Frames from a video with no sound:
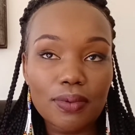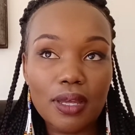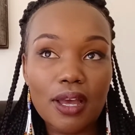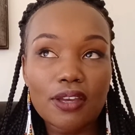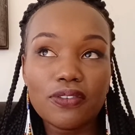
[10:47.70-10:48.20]

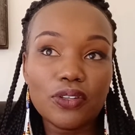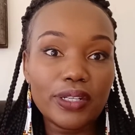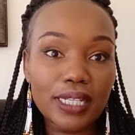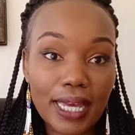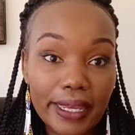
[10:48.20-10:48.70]
if you're
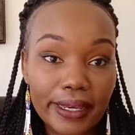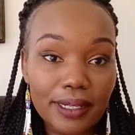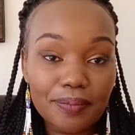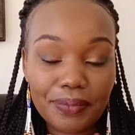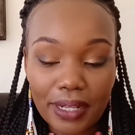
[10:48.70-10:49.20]
in
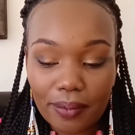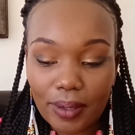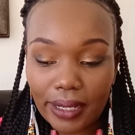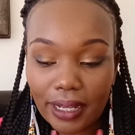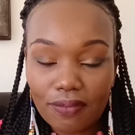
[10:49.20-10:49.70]
Kenya,
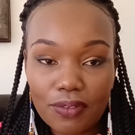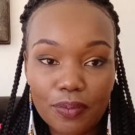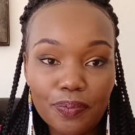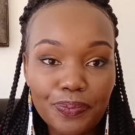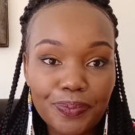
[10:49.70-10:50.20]
where I come
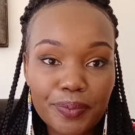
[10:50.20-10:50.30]
from